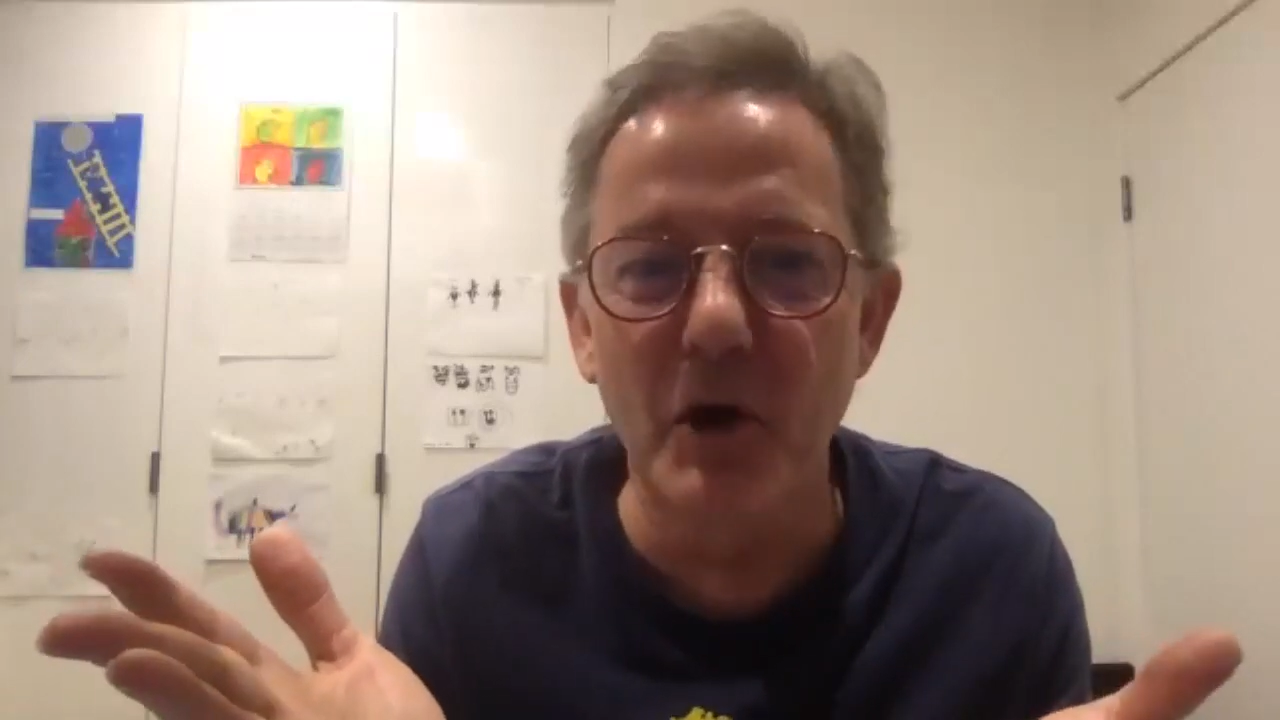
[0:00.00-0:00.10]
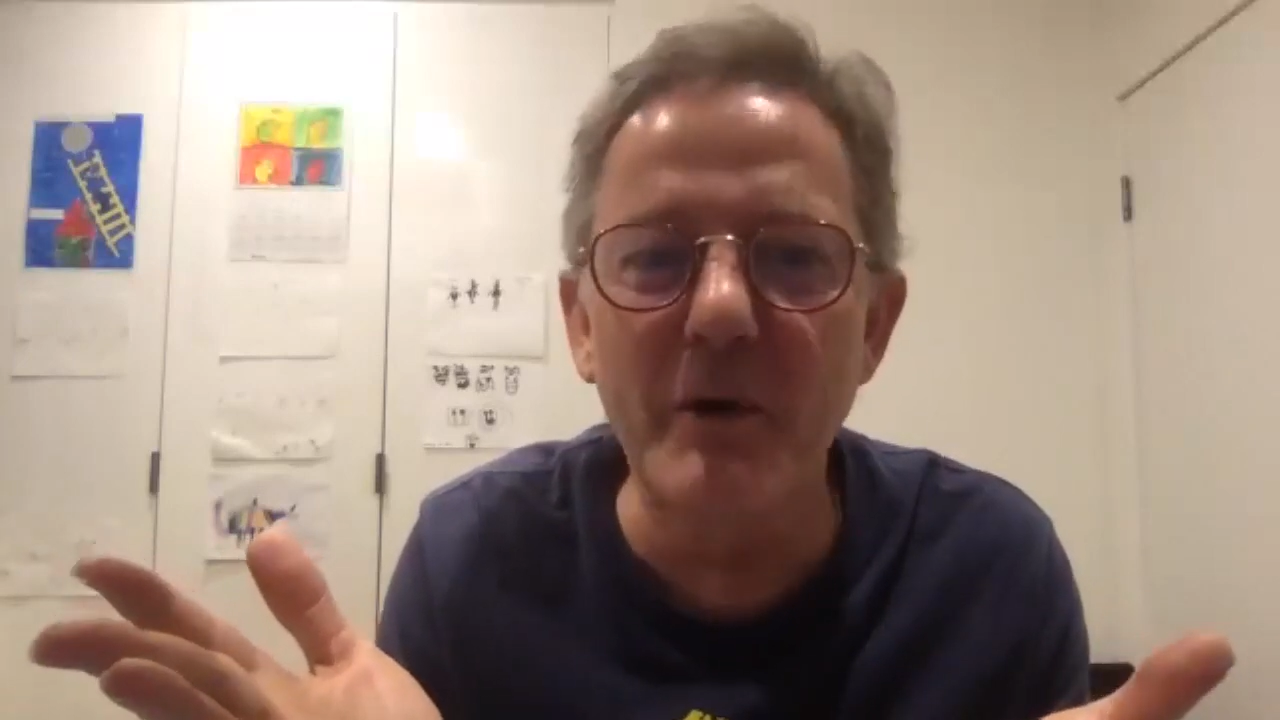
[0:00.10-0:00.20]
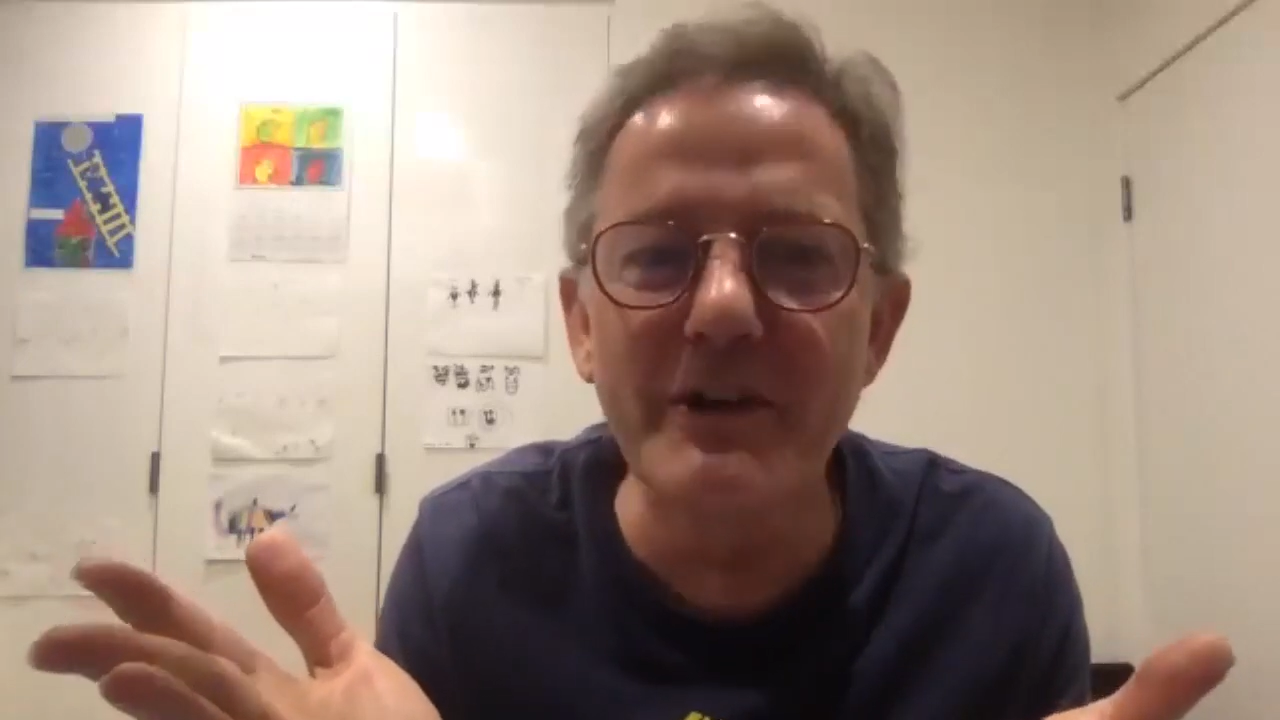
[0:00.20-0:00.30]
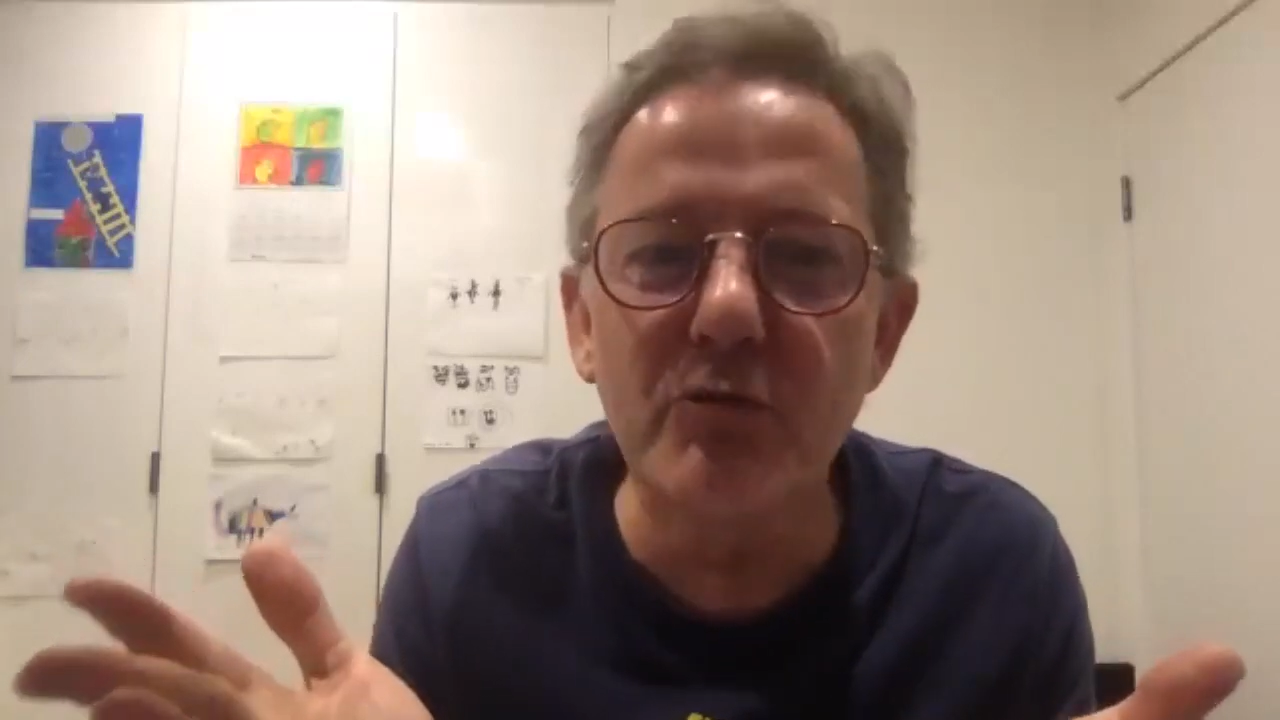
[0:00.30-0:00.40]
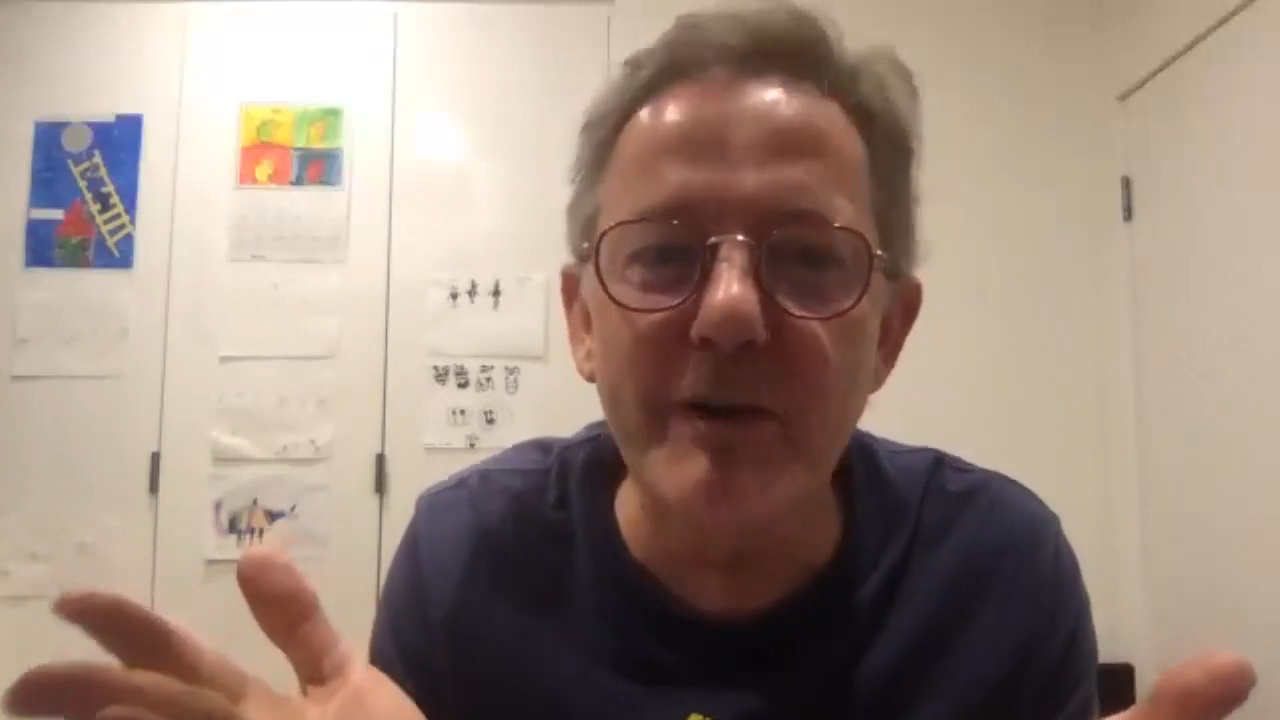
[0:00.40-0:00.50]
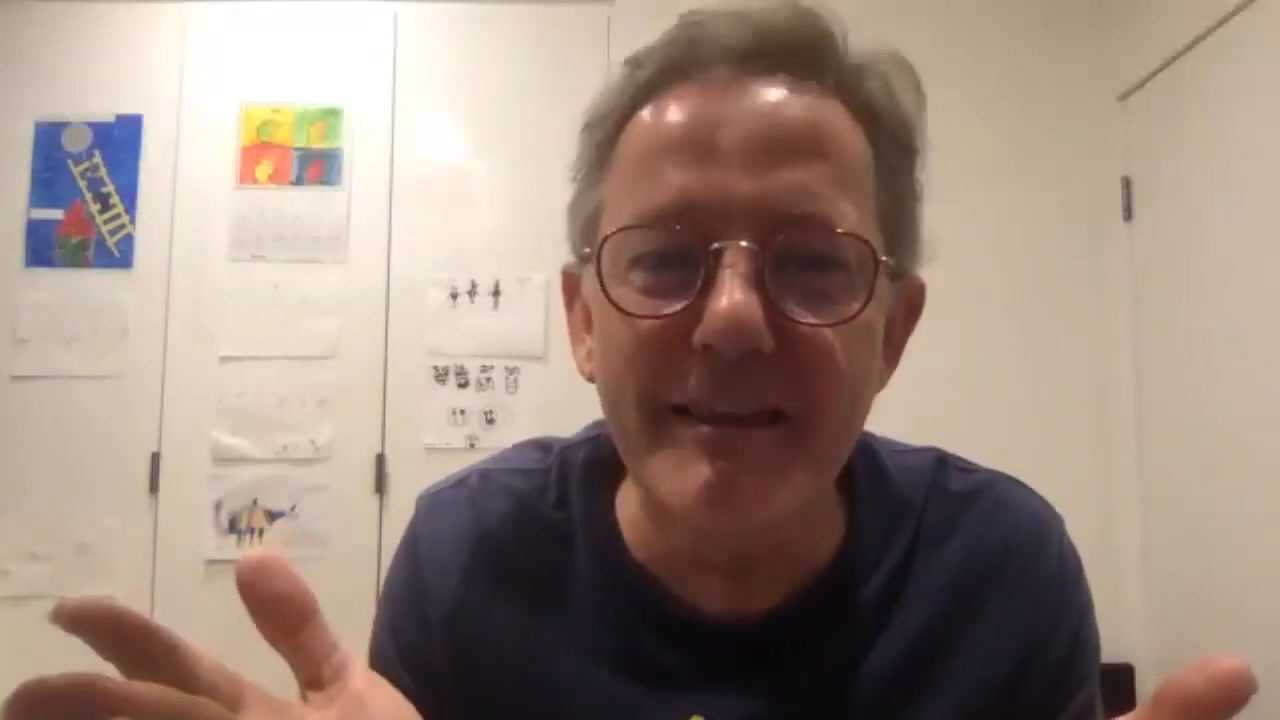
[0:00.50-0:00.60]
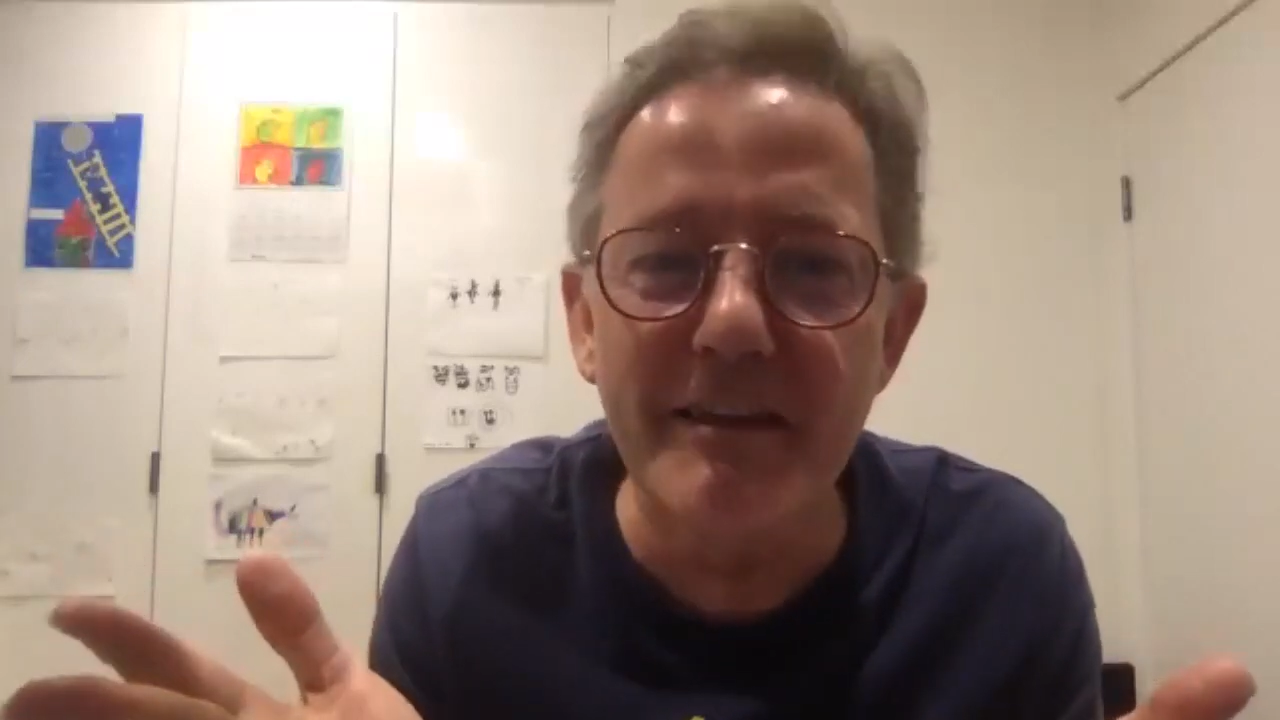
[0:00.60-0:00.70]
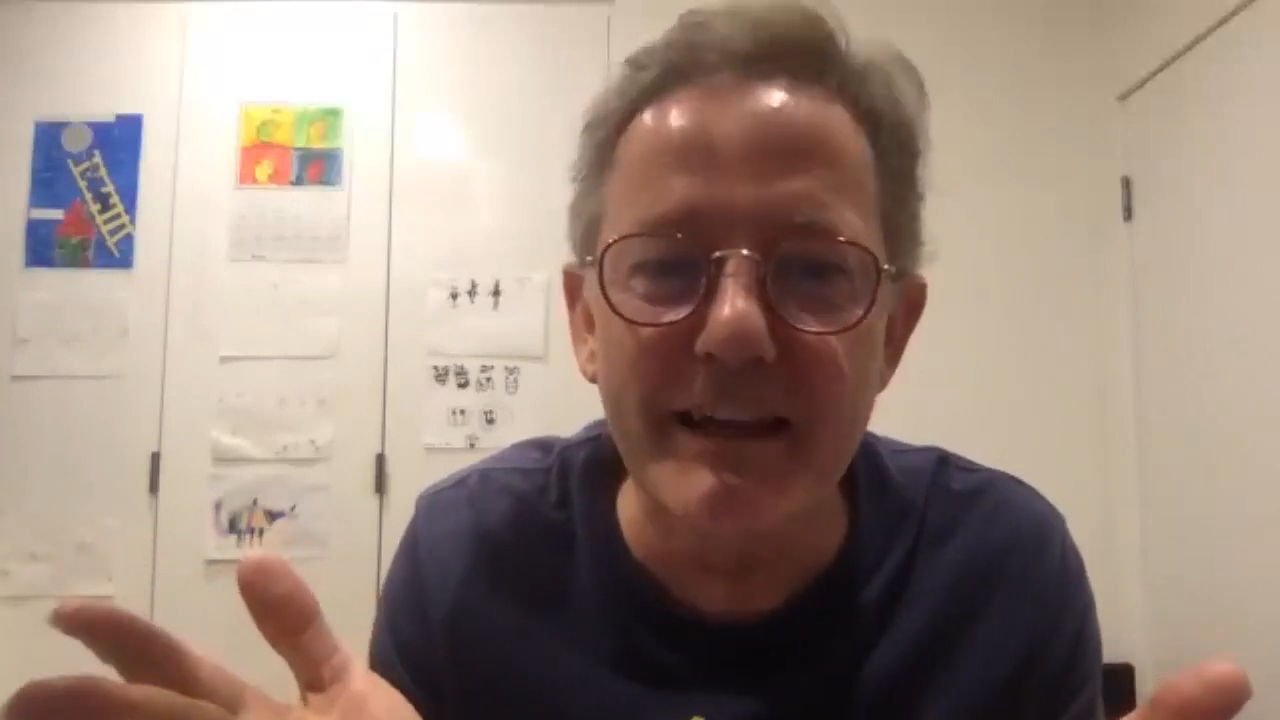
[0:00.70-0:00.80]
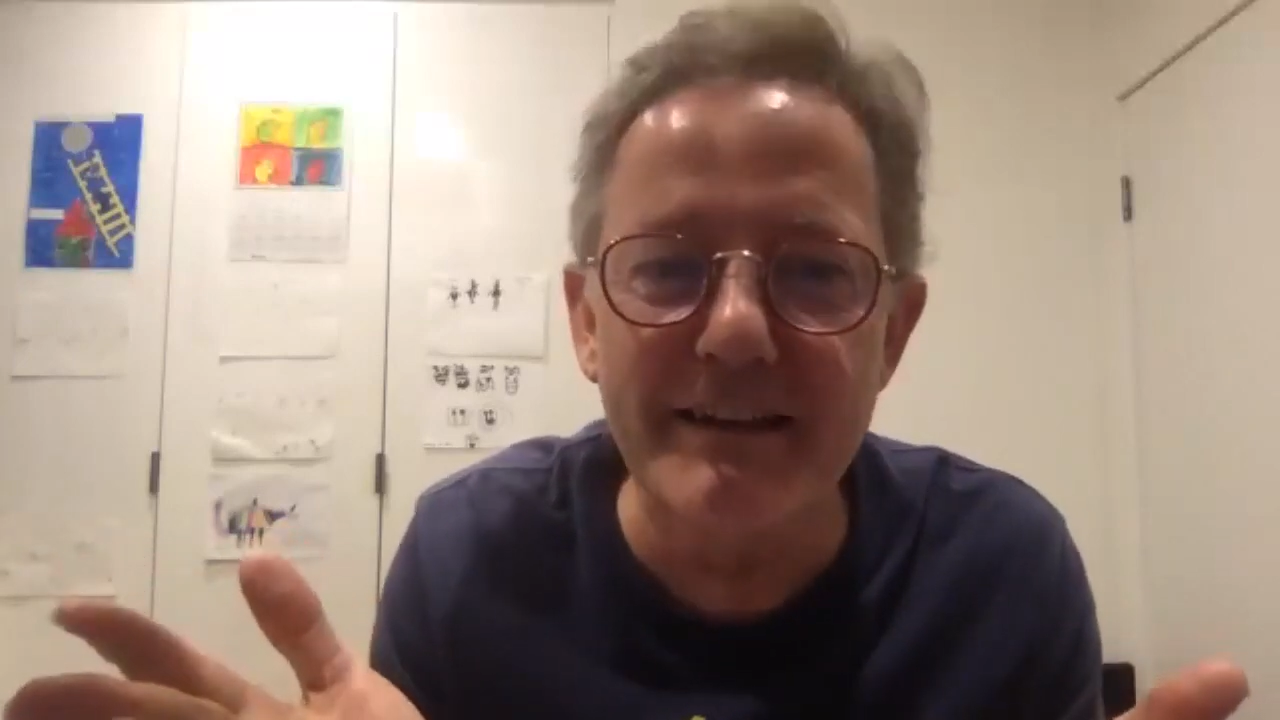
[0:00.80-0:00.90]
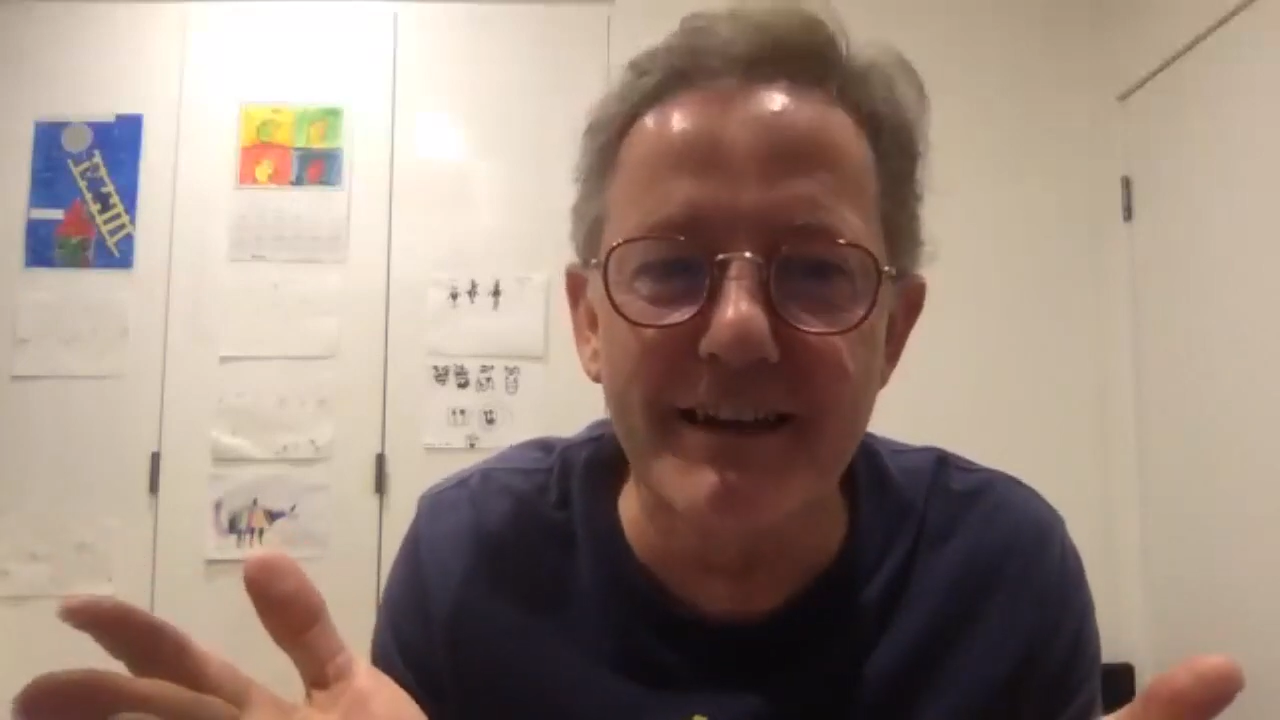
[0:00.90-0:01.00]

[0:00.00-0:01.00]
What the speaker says: when you read that things